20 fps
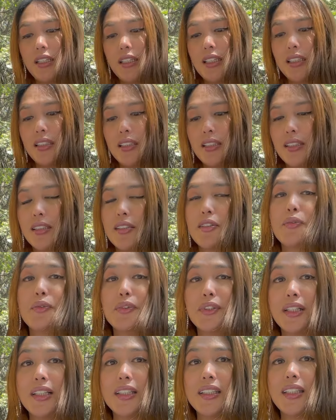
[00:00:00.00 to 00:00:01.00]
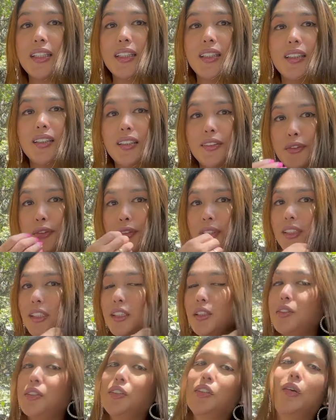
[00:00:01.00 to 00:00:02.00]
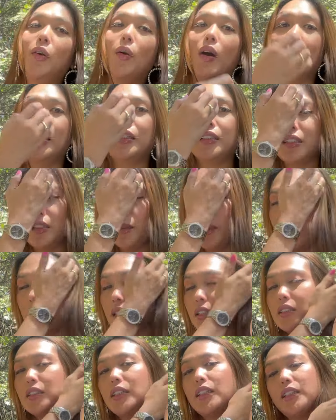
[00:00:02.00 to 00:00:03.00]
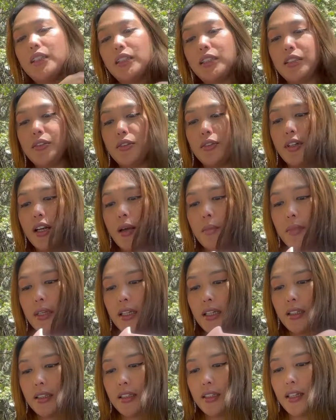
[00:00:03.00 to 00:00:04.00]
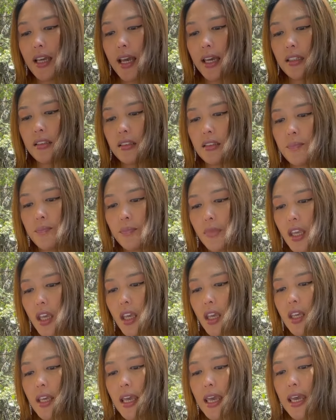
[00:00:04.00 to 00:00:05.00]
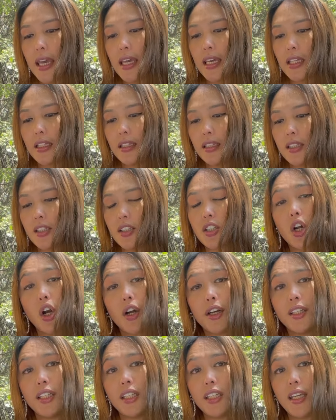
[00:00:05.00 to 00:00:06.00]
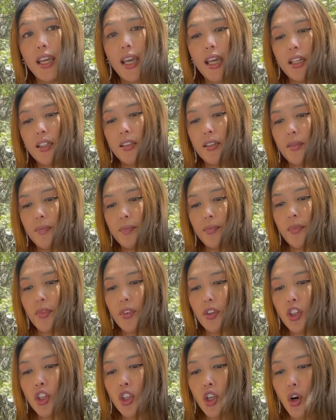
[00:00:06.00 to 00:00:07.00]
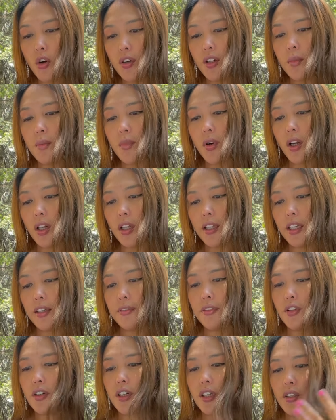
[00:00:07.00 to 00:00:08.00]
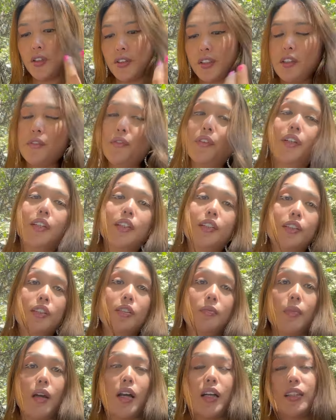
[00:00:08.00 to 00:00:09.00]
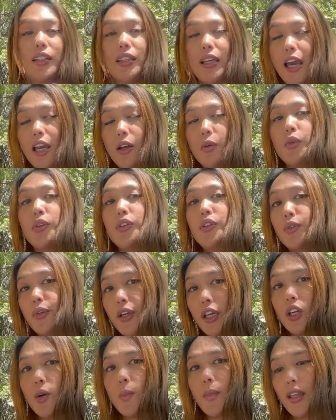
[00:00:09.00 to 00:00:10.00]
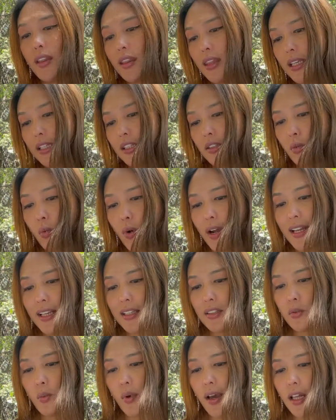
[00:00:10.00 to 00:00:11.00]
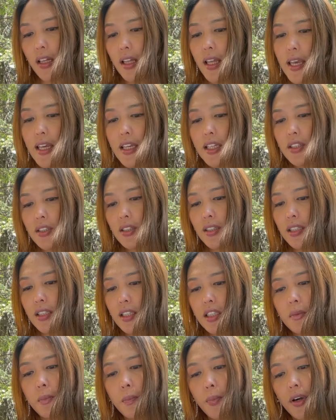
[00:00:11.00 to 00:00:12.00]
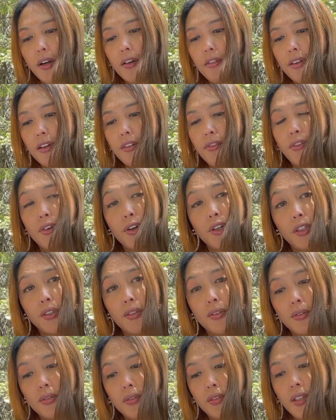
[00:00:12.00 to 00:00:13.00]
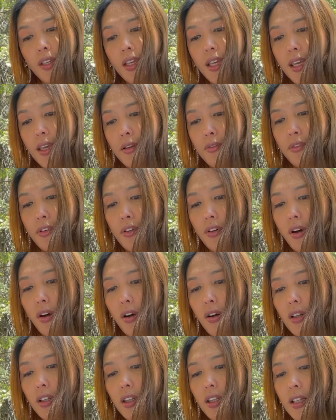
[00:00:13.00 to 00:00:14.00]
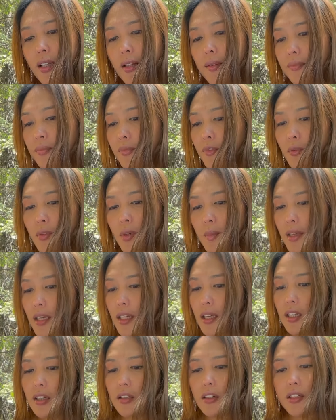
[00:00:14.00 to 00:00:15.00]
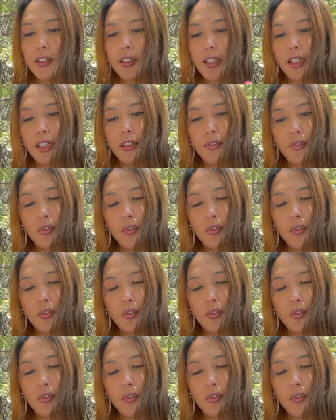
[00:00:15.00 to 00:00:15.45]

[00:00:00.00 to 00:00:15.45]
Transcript: This is really good quality because it's ceramic, guys, and sturdy and durable. If you are looking for a good mug, I would recommend this one as well. So this is perfect for you, for all women, or any